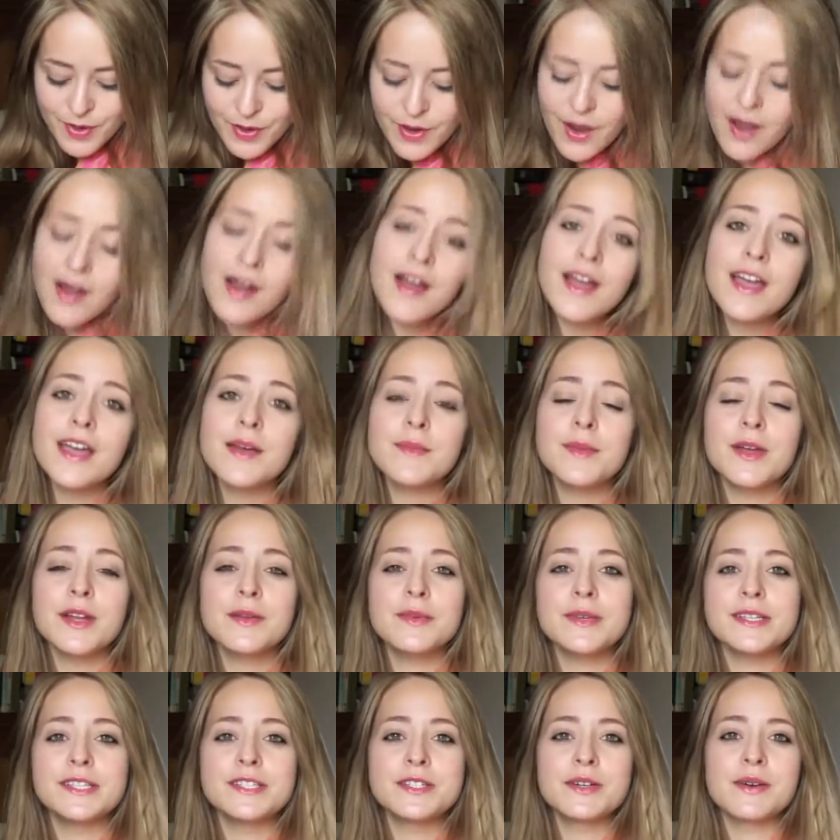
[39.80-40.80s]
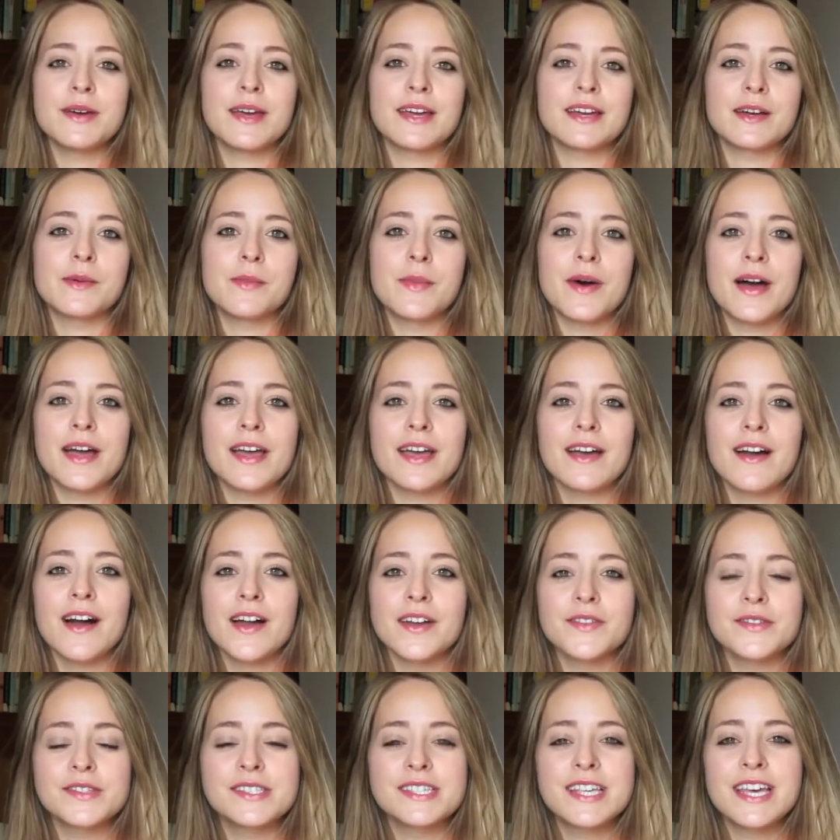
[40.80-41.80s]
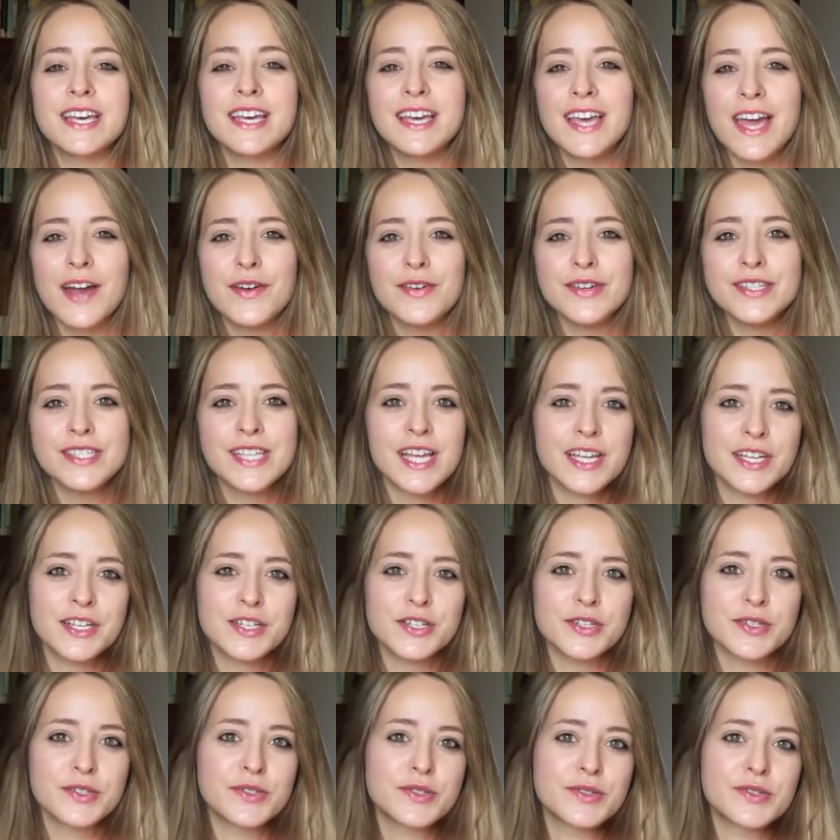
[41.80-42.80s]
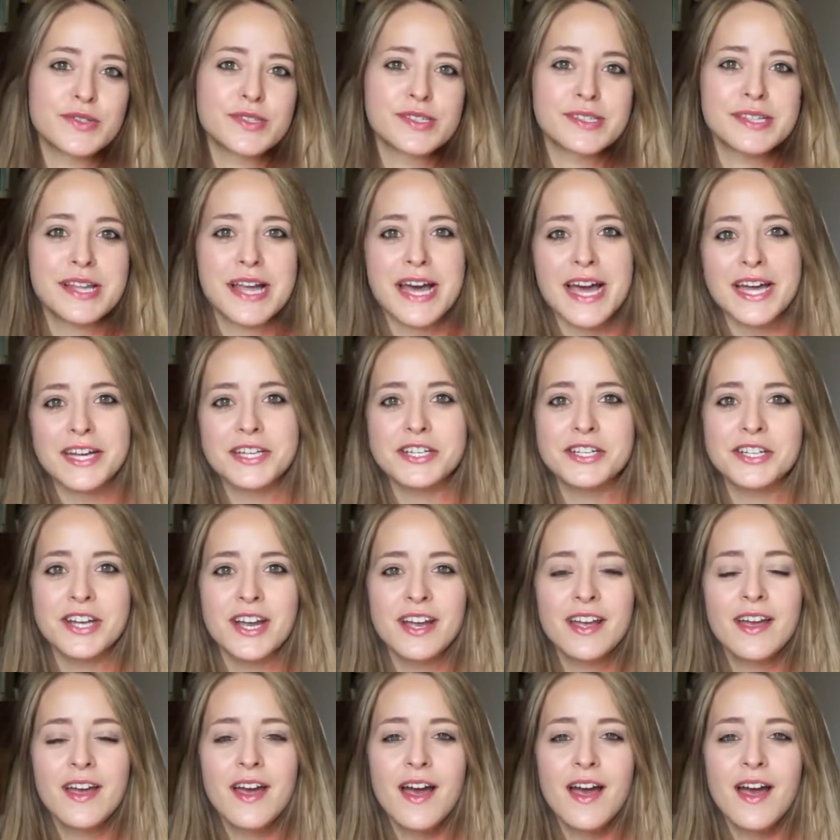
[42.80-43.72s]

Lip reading: I am going to be doing my kind of skincare essentials slash